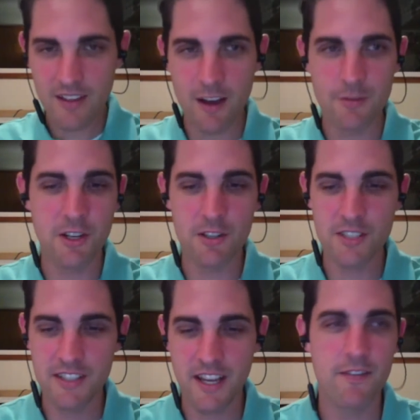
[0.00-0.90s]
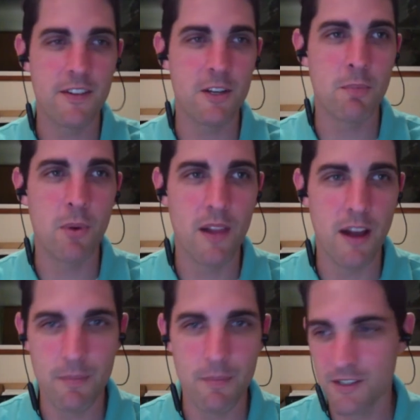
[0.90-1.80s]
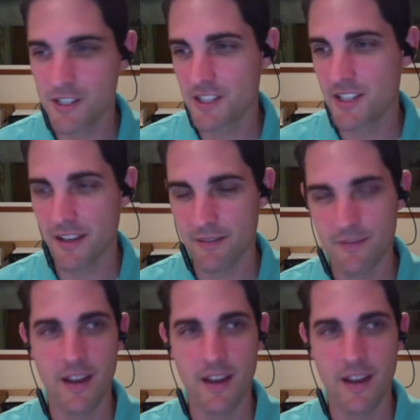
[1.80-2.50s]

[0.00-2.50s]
she goes, it's kind of fun. You pull up, there's just like